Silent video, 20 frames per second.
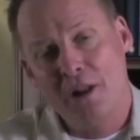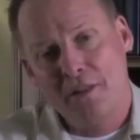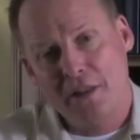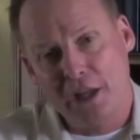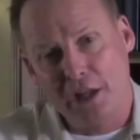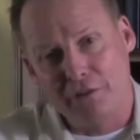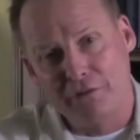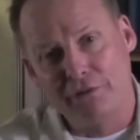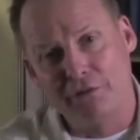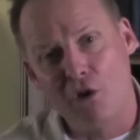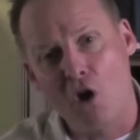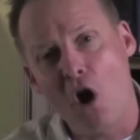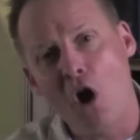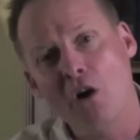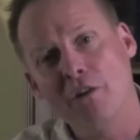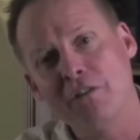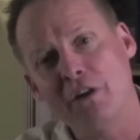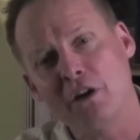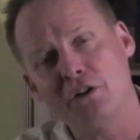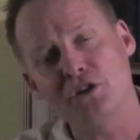
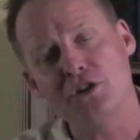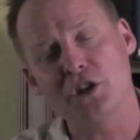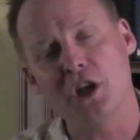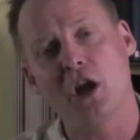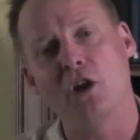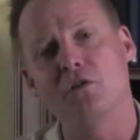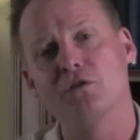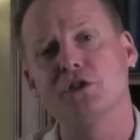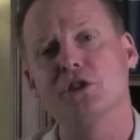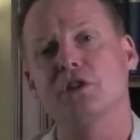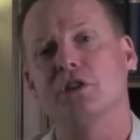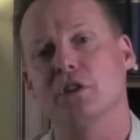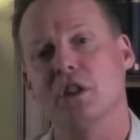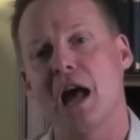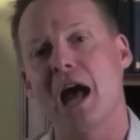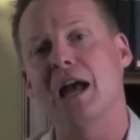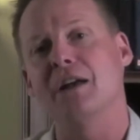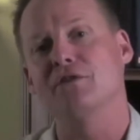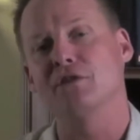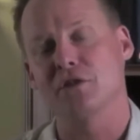involve ourselves in the
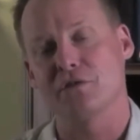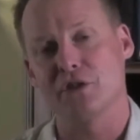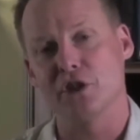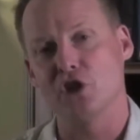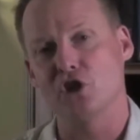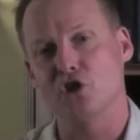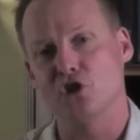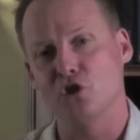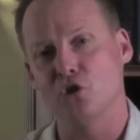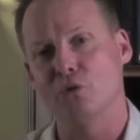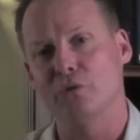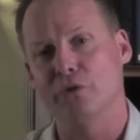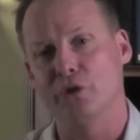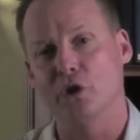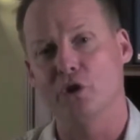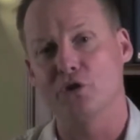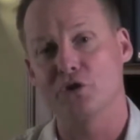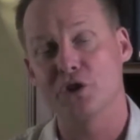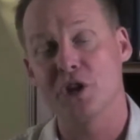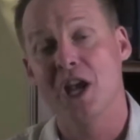lives of these
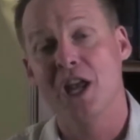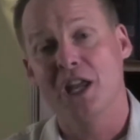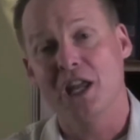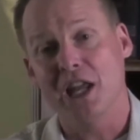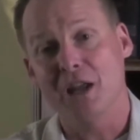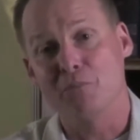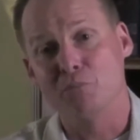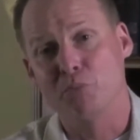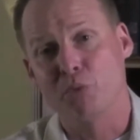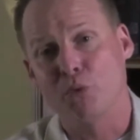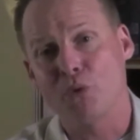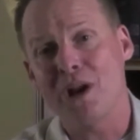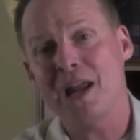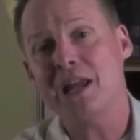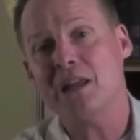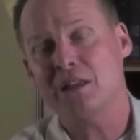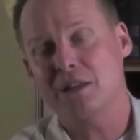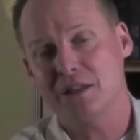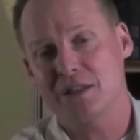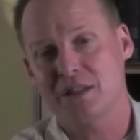juveniles, and
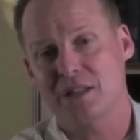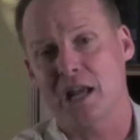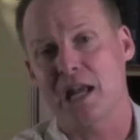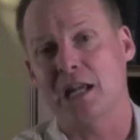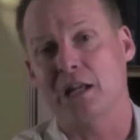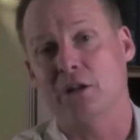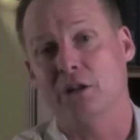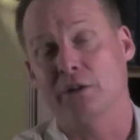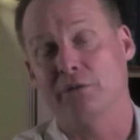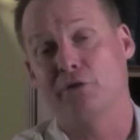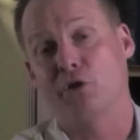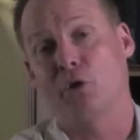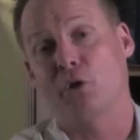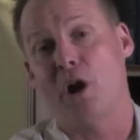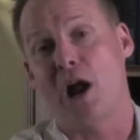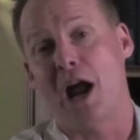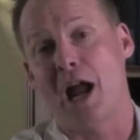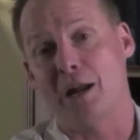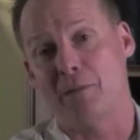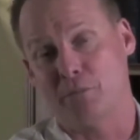break the cycle of
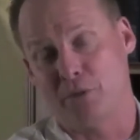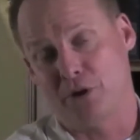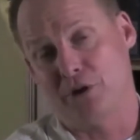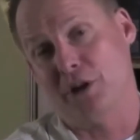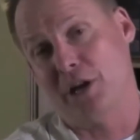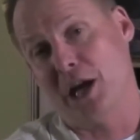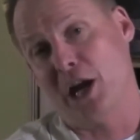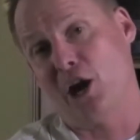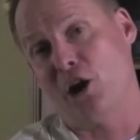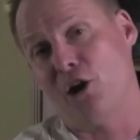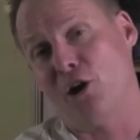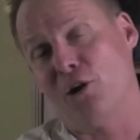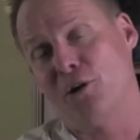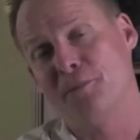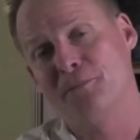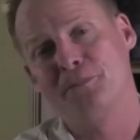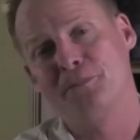crime there.